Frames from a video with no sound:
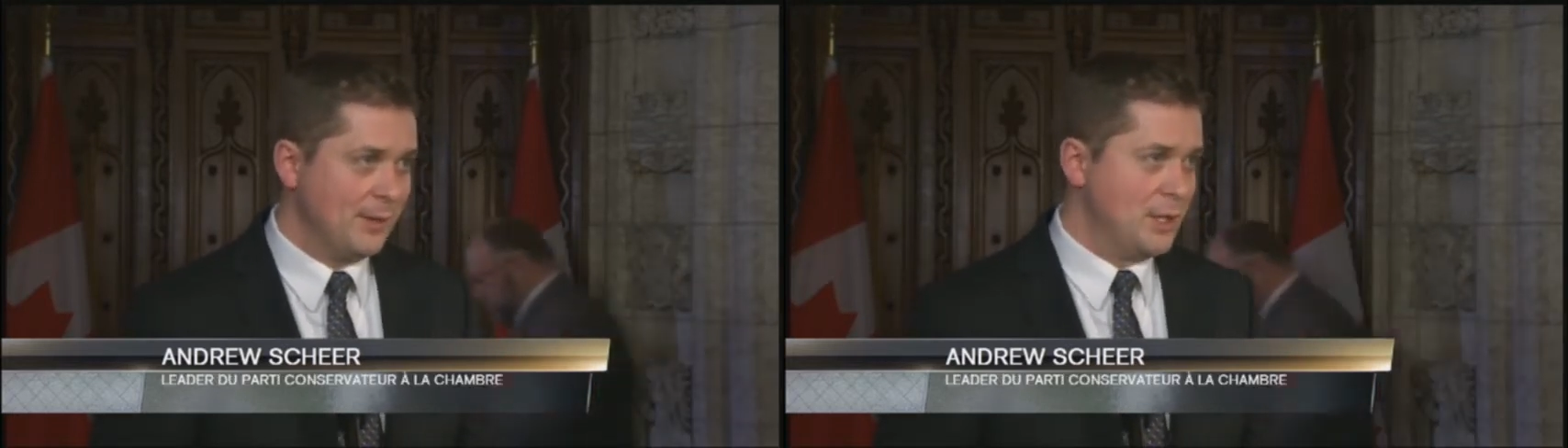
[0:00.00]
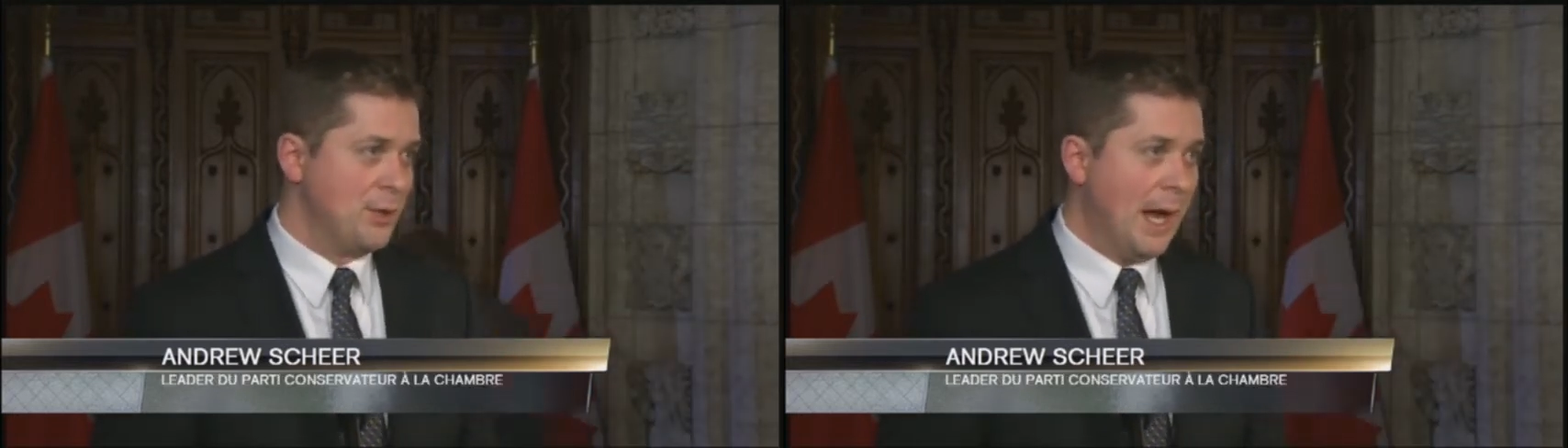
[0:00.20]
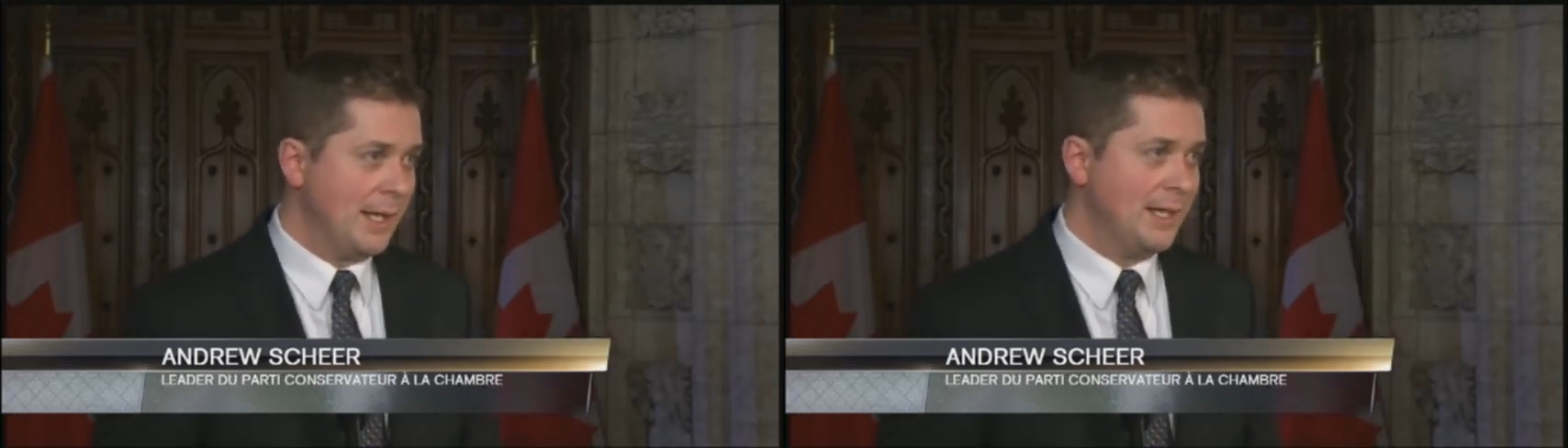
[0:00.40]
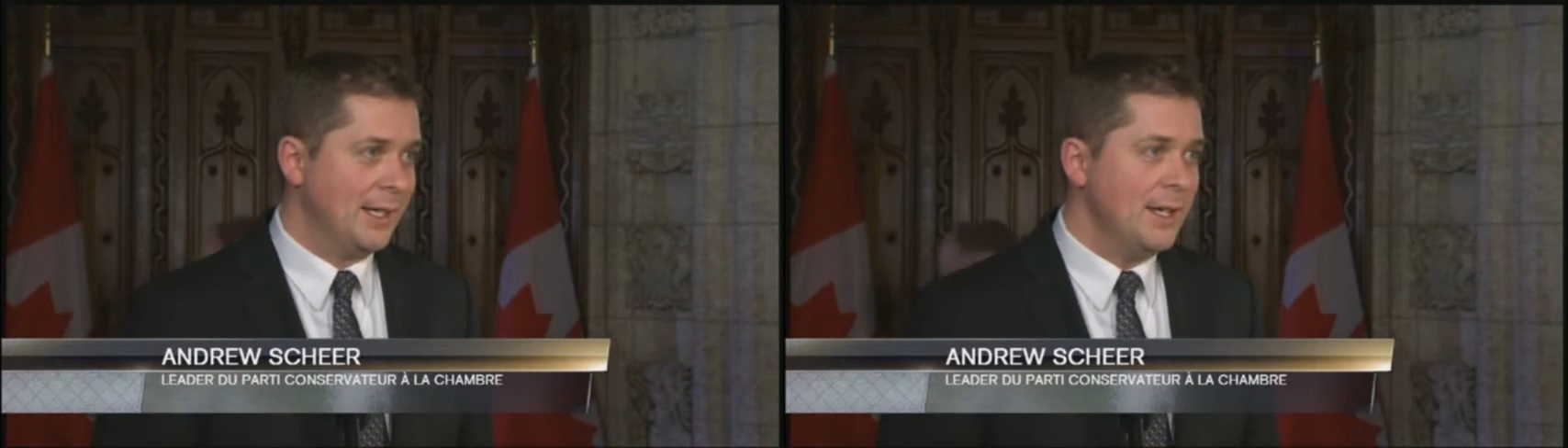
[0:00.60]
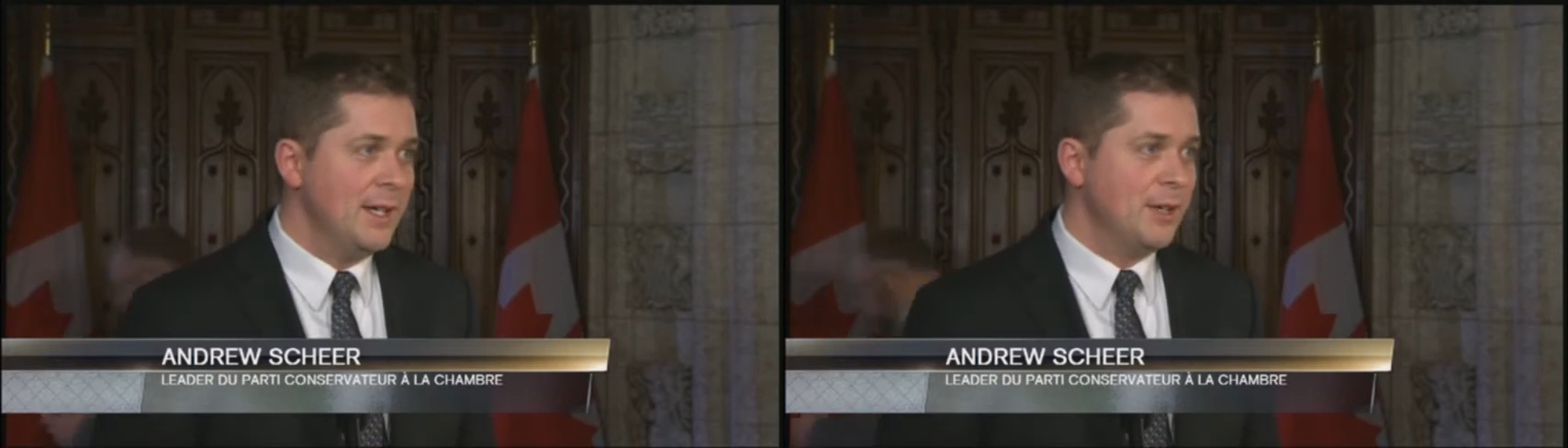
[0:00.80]

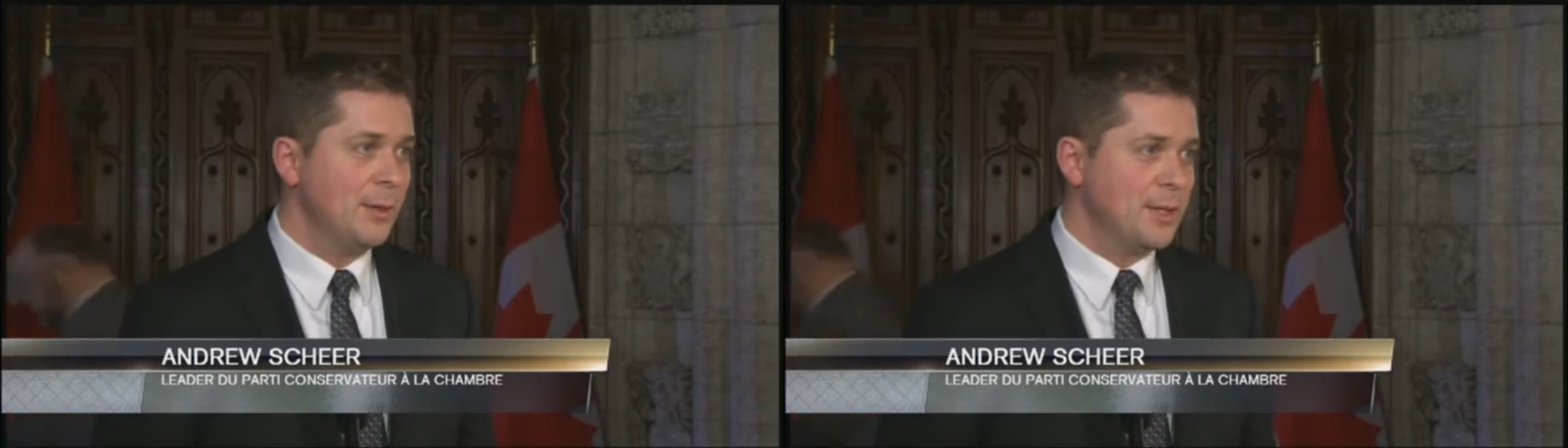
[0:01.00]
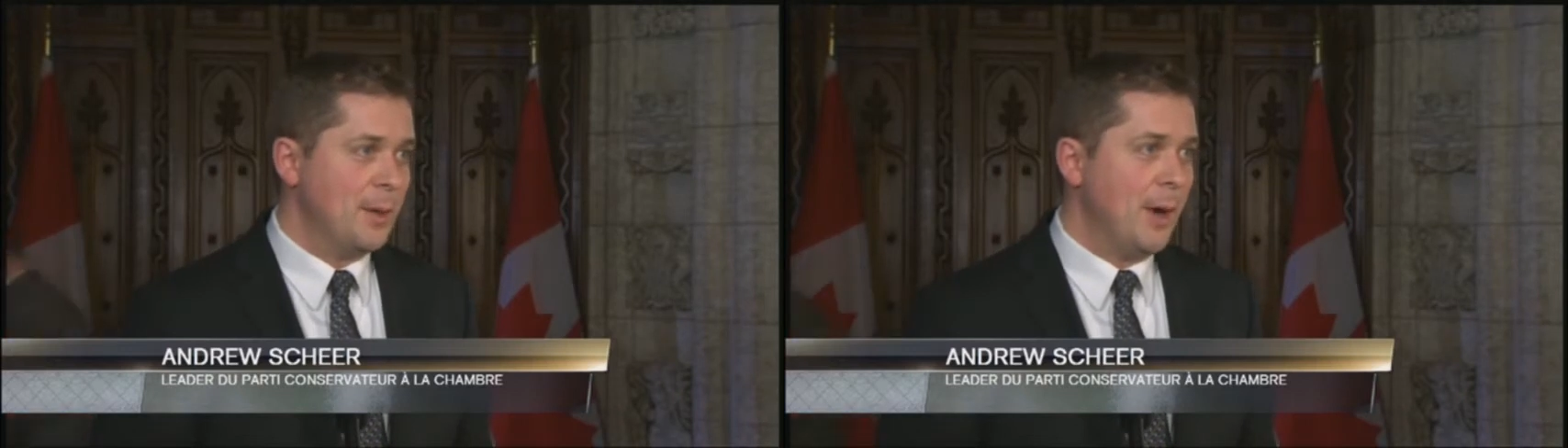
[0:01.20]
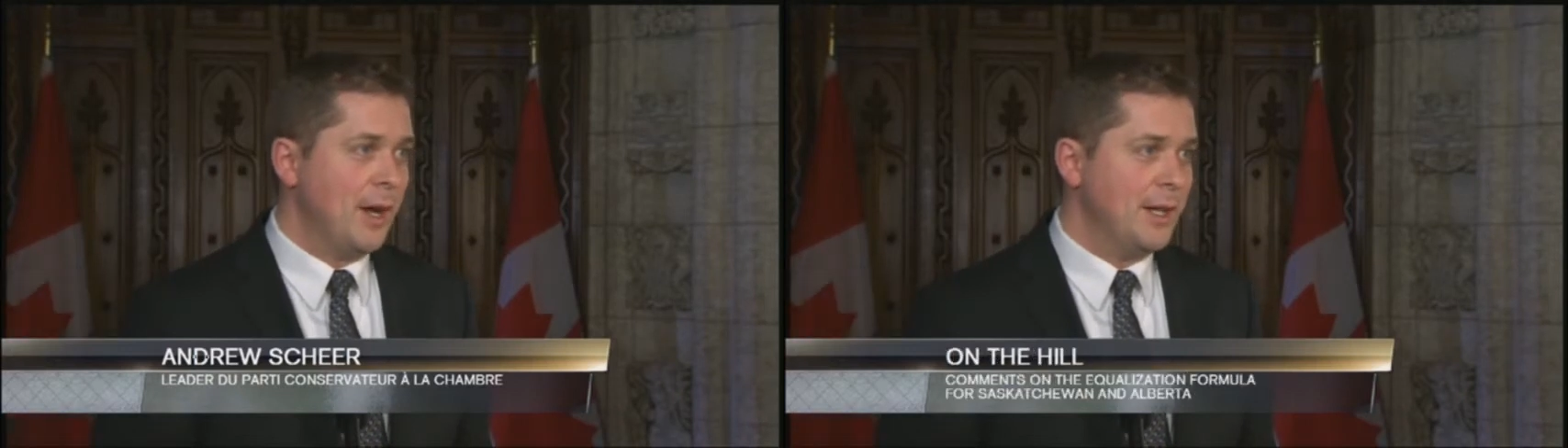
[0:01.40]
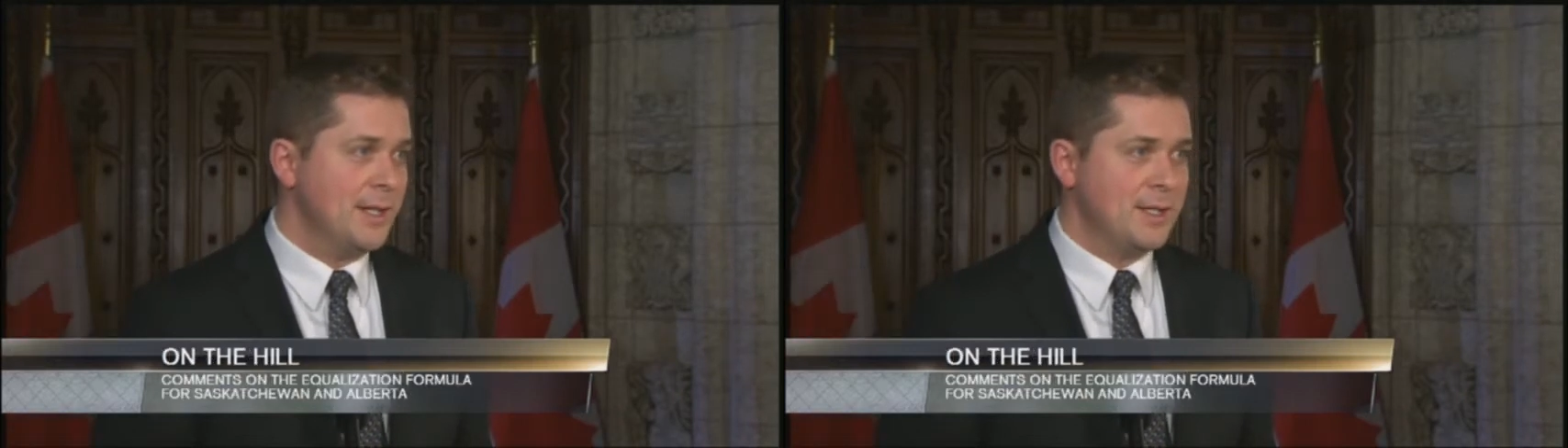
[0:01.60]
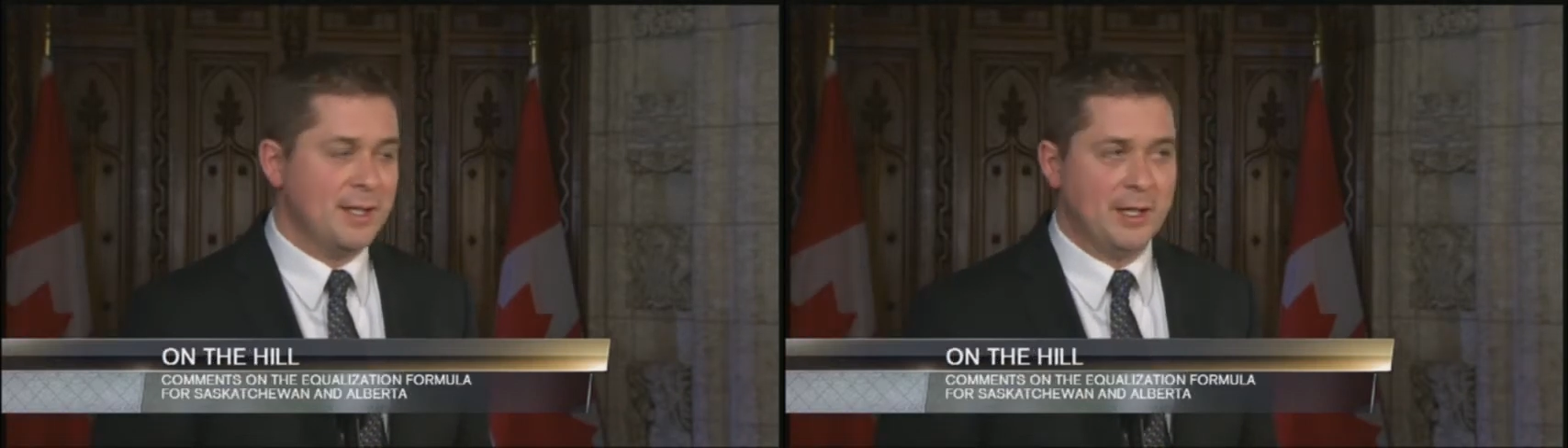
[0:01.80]
extracting those
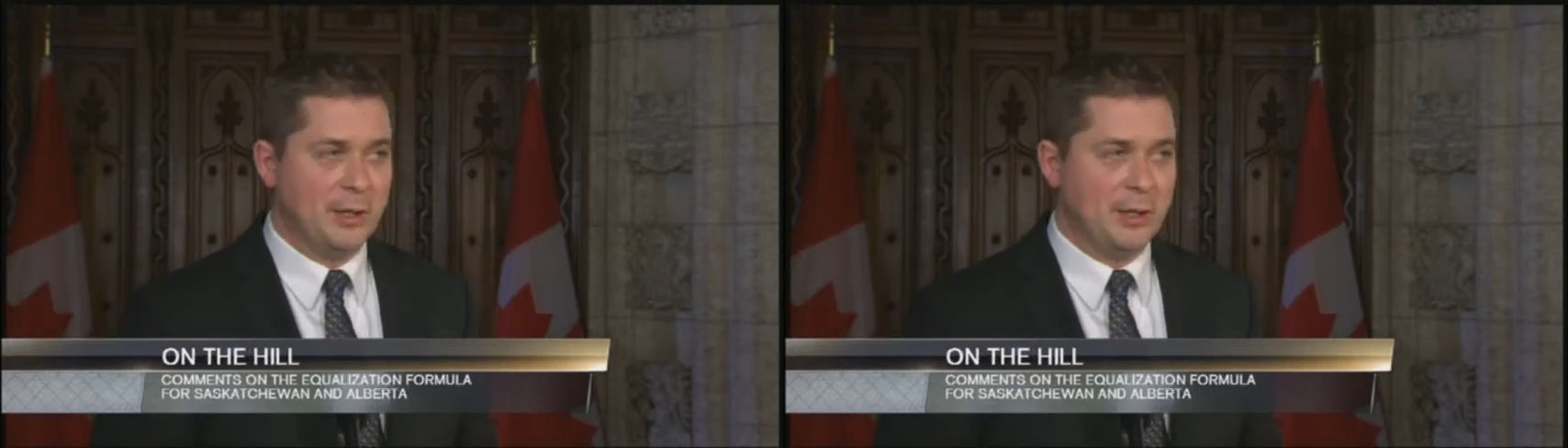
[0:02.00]
commodities,